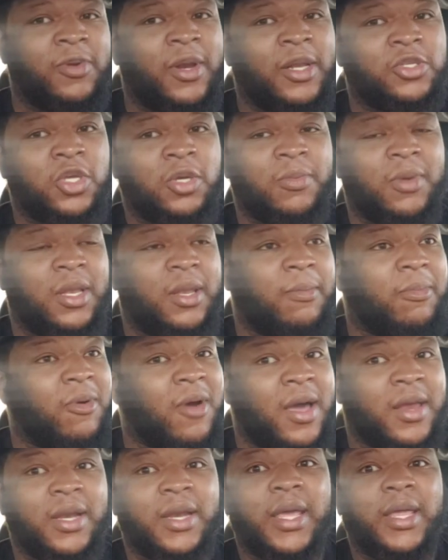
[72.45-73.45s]
when they talk about
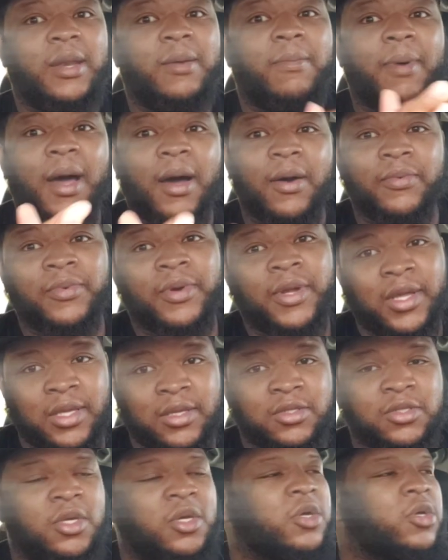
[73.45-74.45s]
LeBron, it ain't about
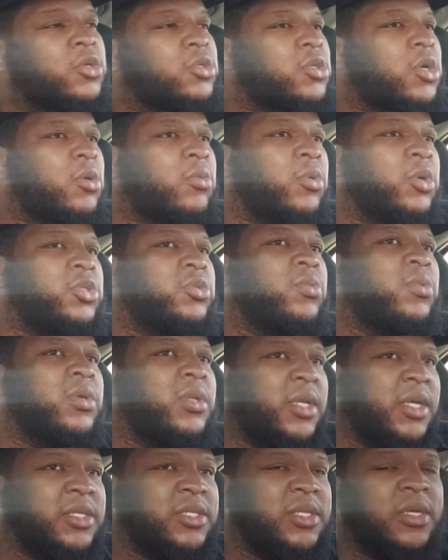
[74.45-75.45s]
rings. So which
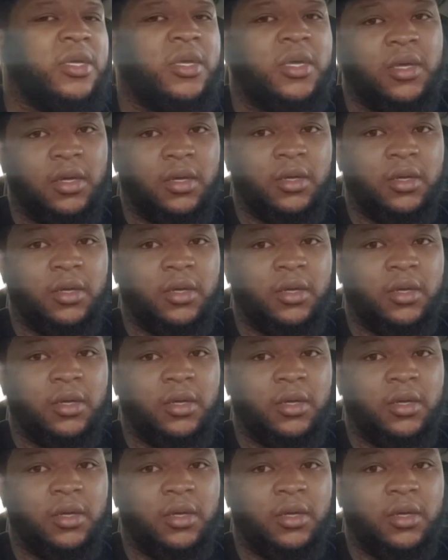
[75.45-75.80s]
one is it?